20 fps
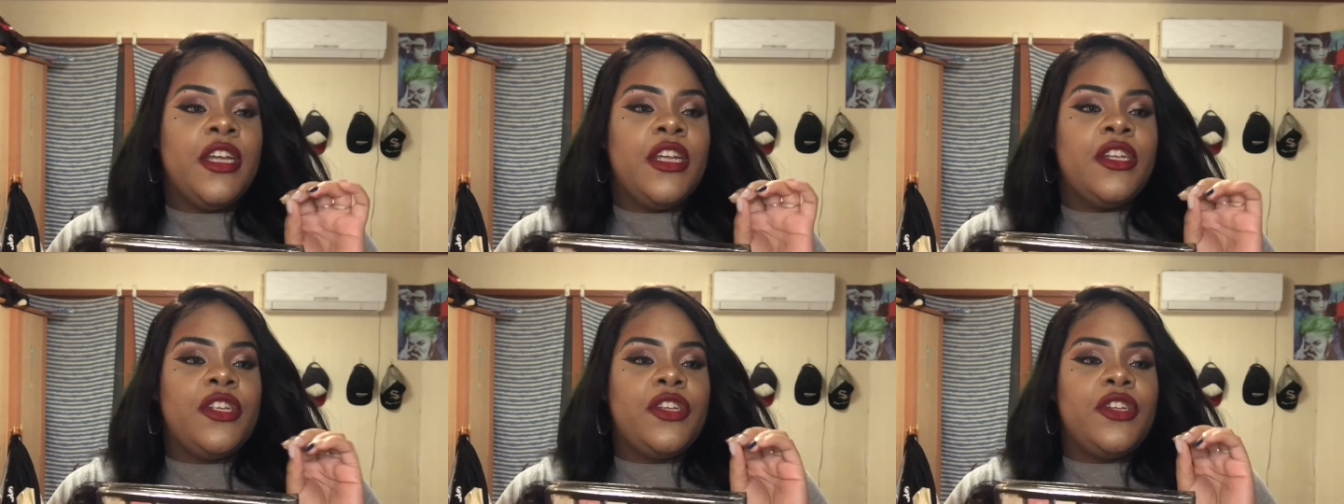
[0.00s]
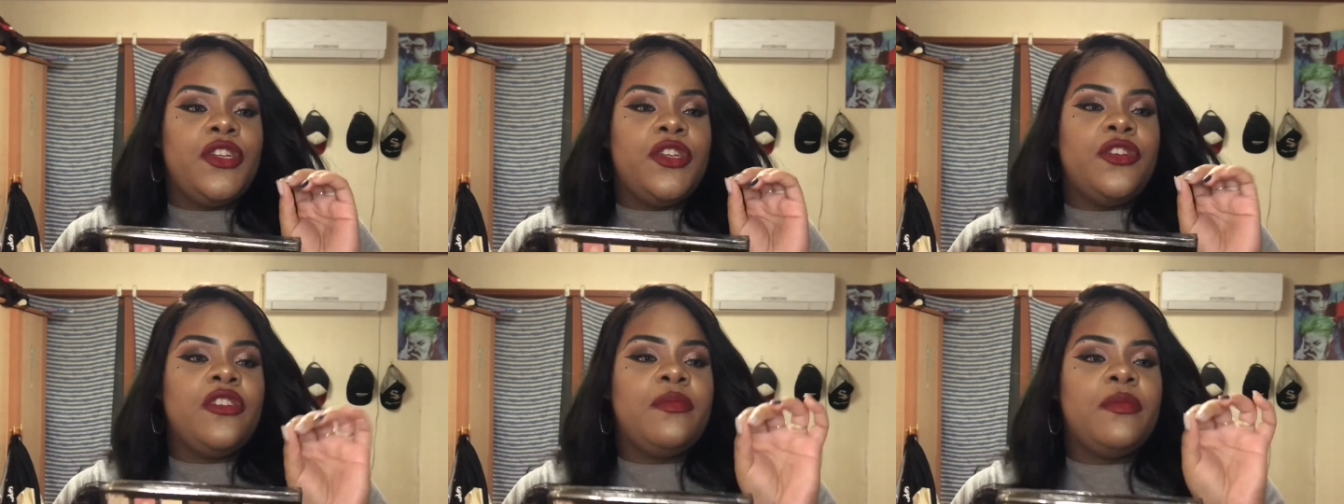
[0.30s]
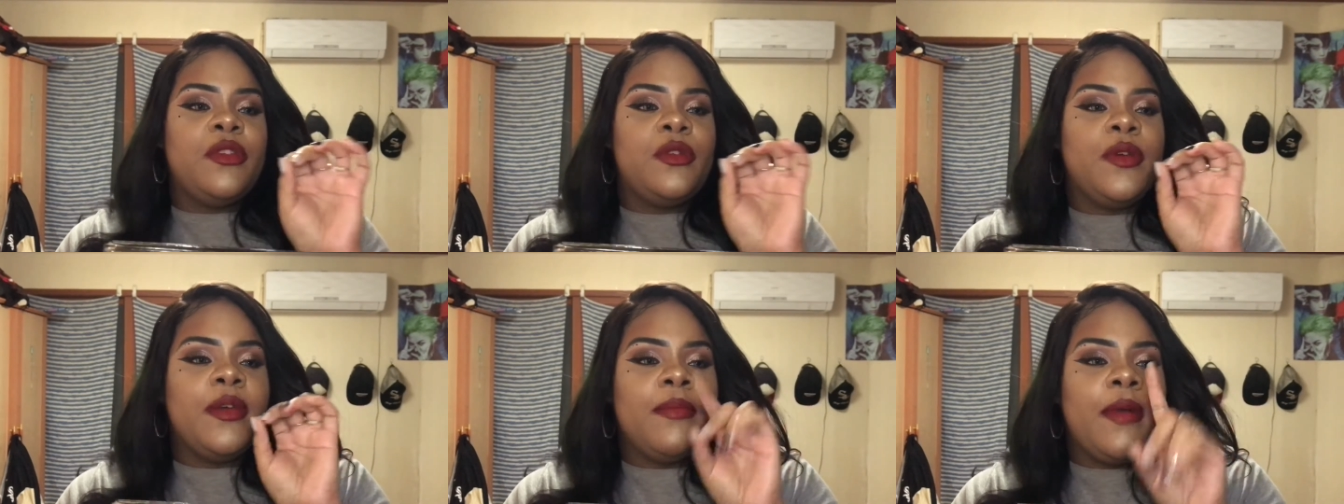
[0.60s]
to choose
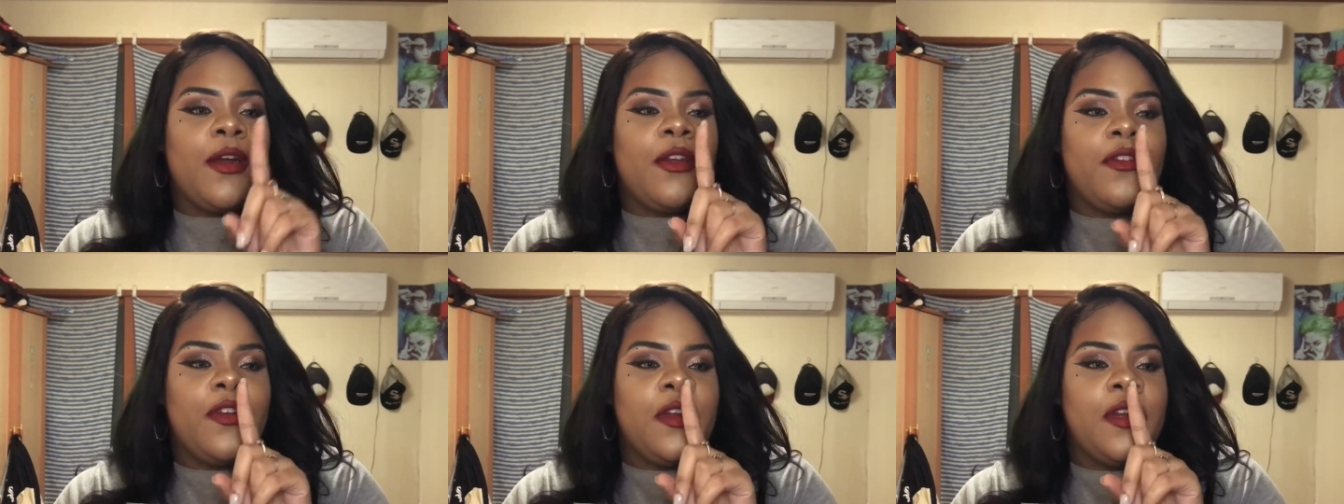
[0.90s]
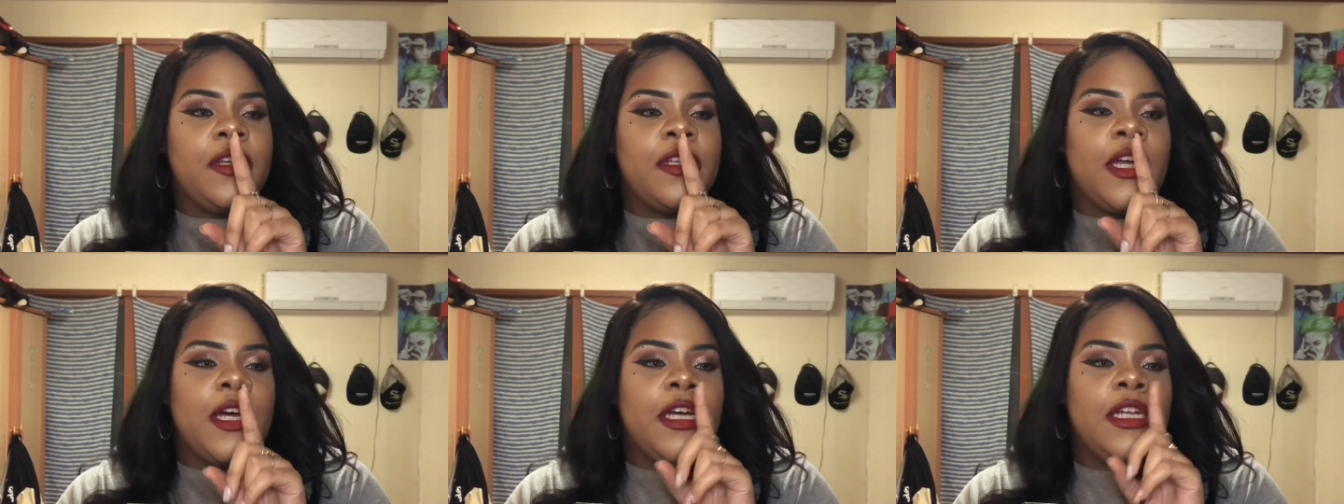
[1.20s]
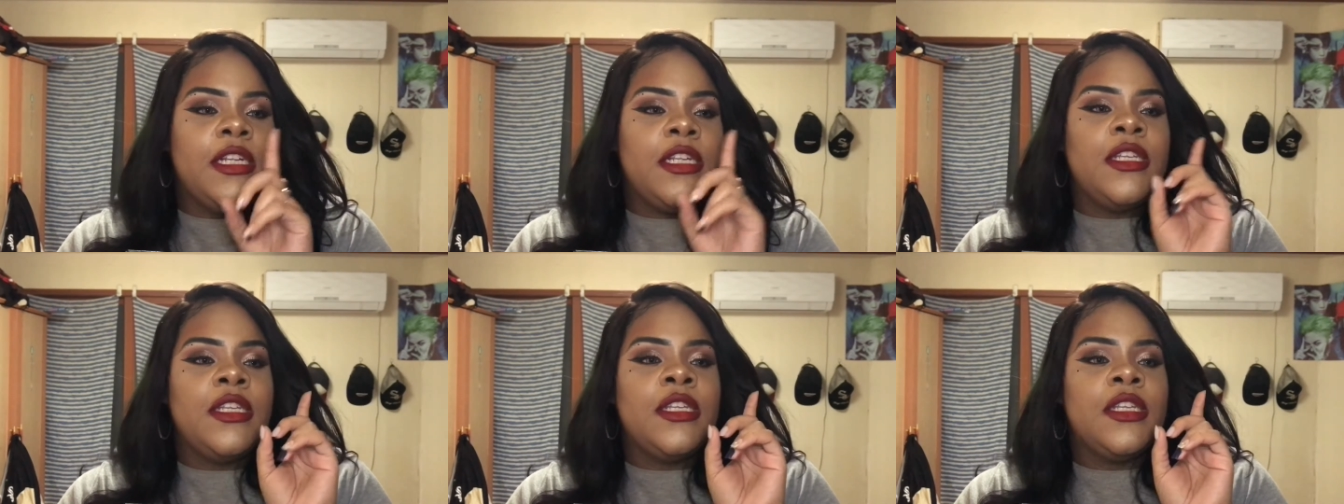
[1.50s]
between Modern
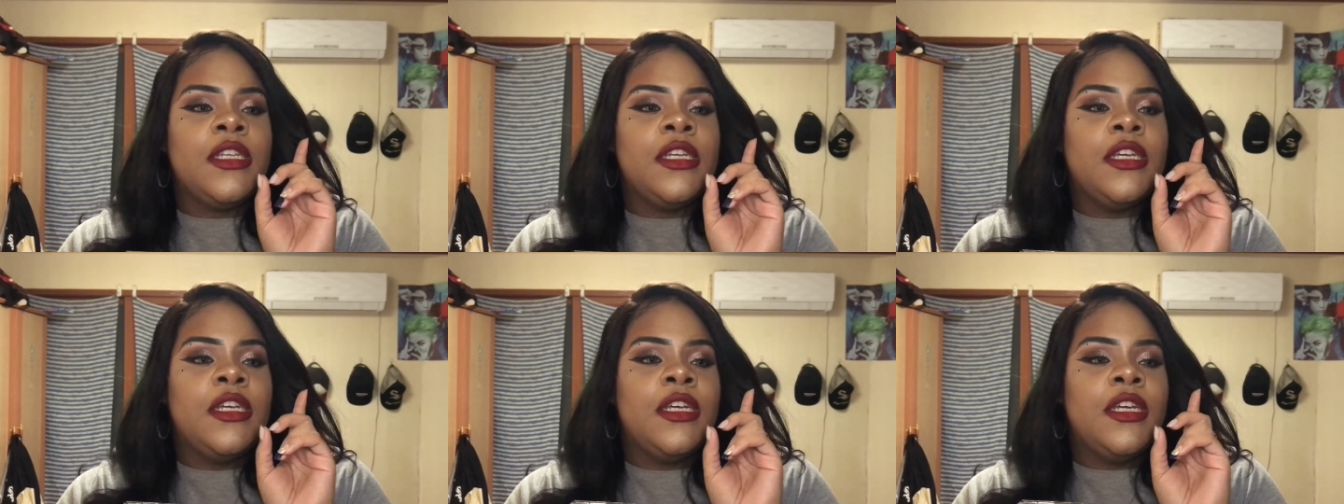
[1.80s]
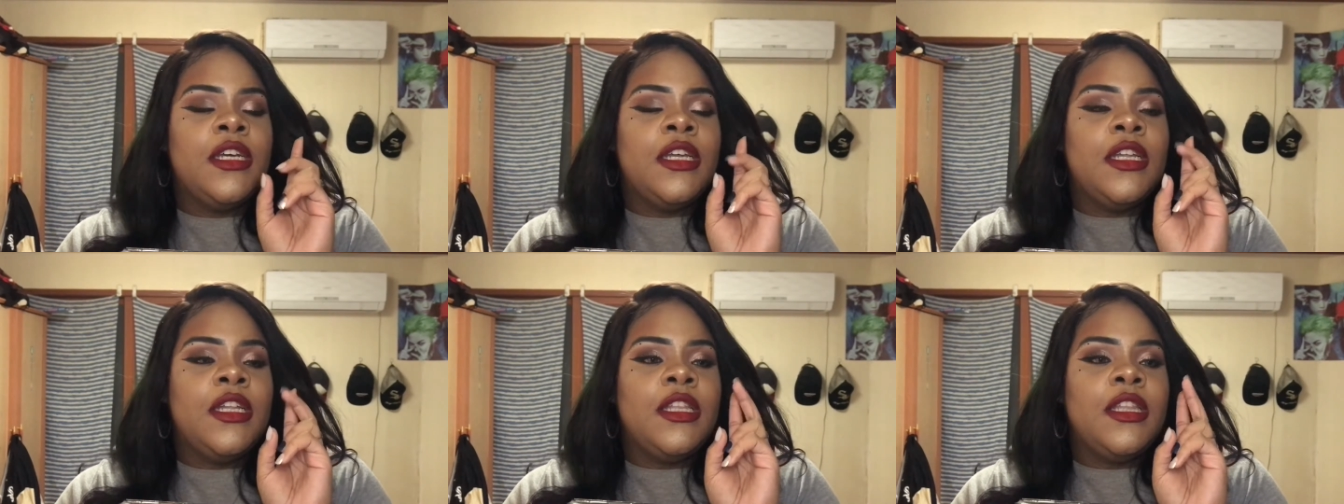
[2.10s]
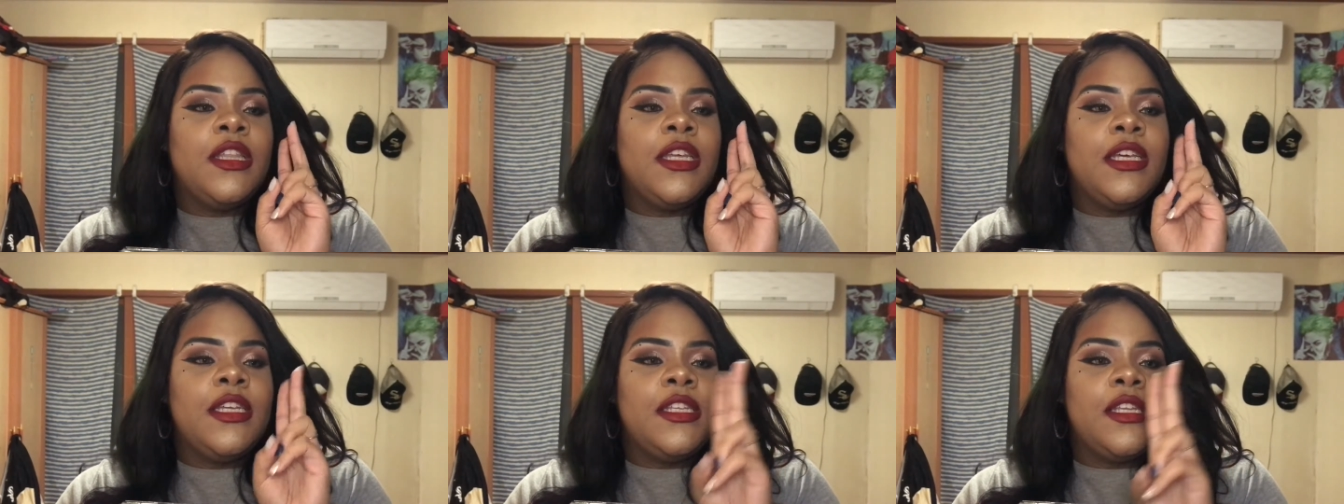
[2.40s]
Renaissance,
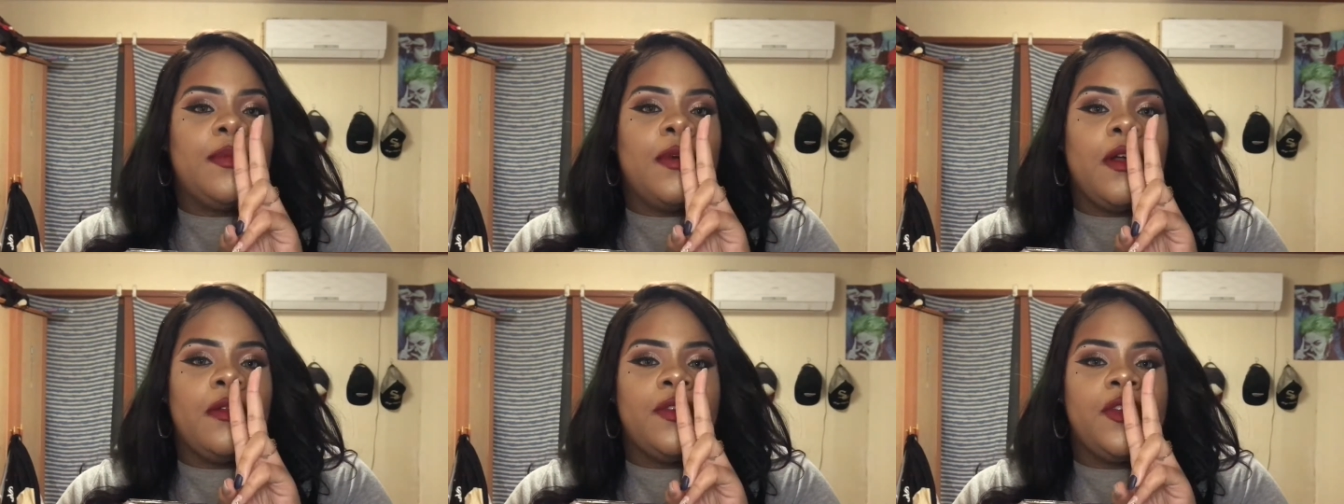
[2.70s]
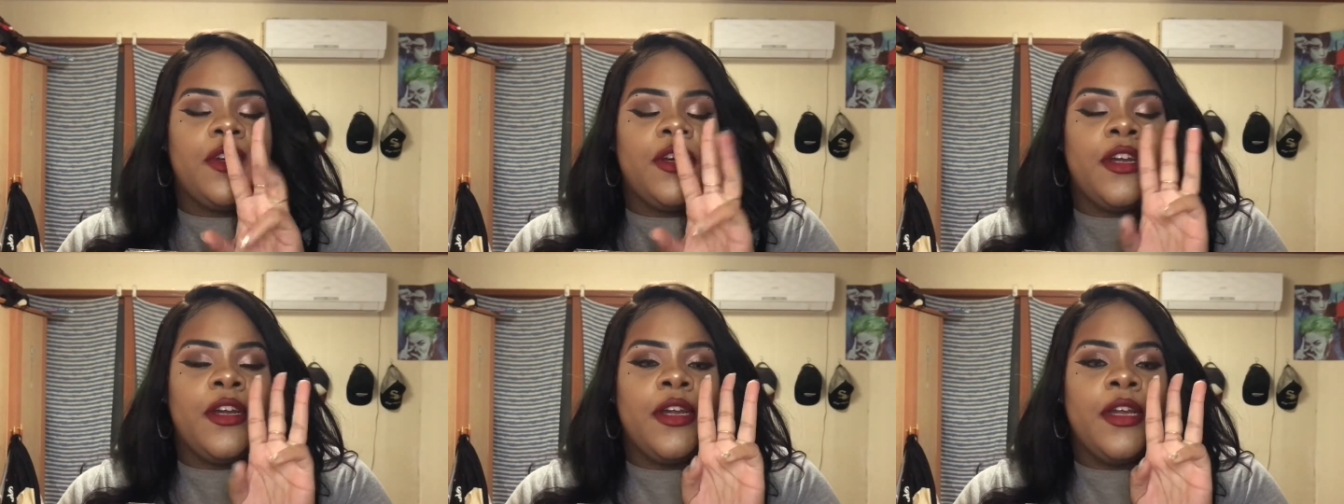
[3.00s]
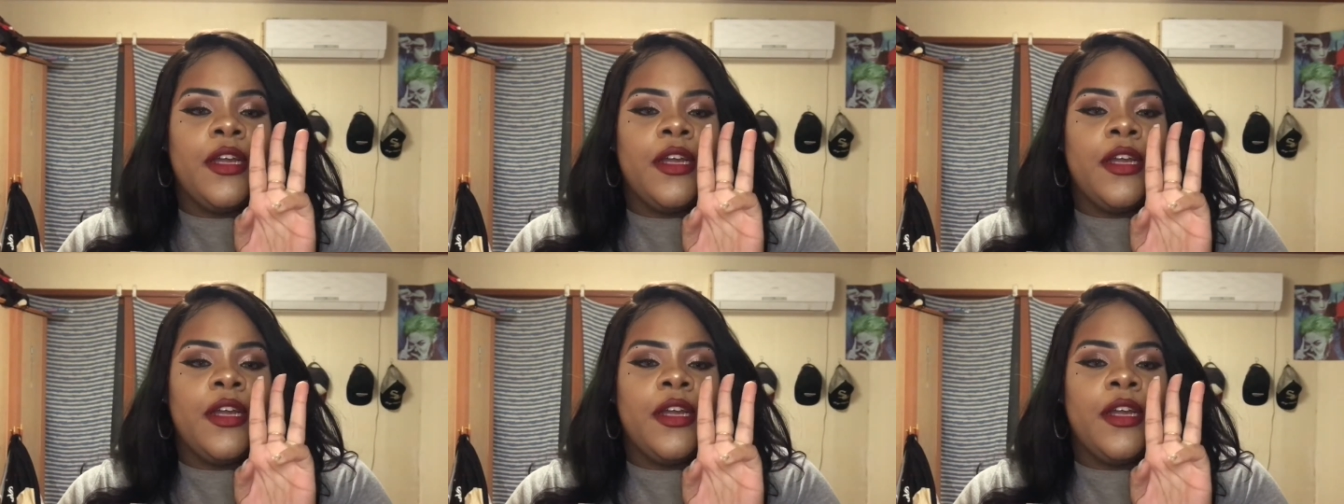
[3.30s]
the Subculture,